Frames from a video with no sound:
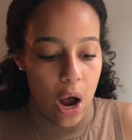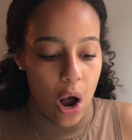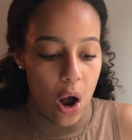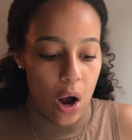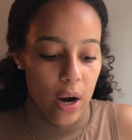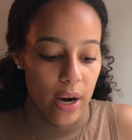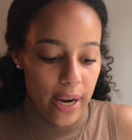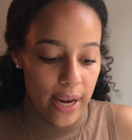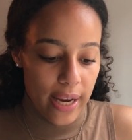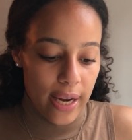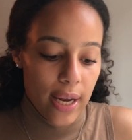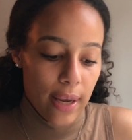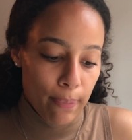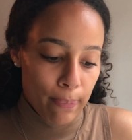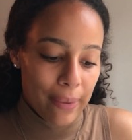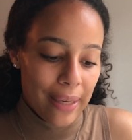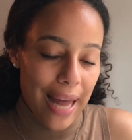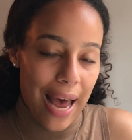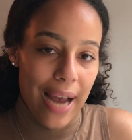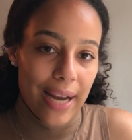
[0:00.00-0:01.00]
are in
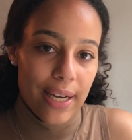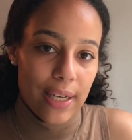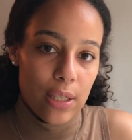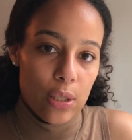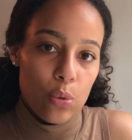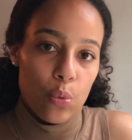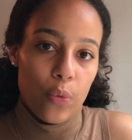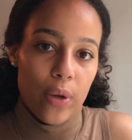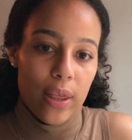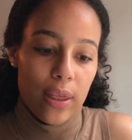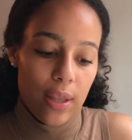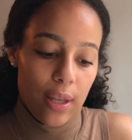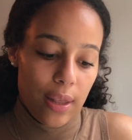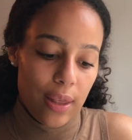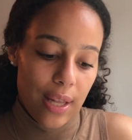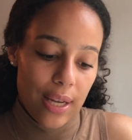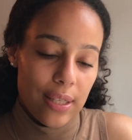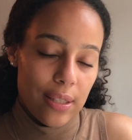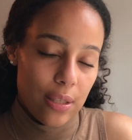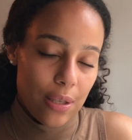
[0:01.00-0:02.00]
compliance with the
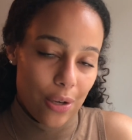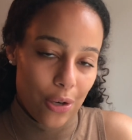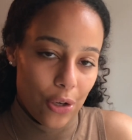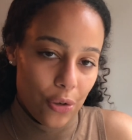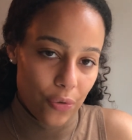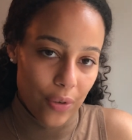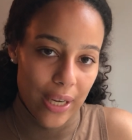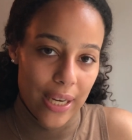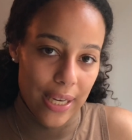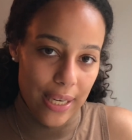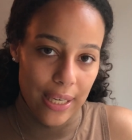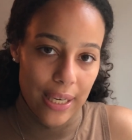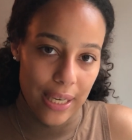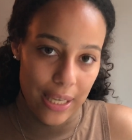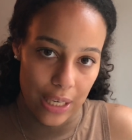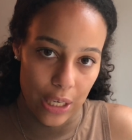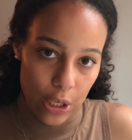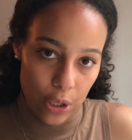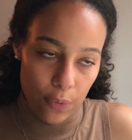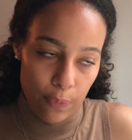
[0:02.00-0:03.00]
things that are written
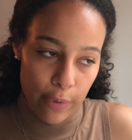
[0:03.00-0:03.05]
here,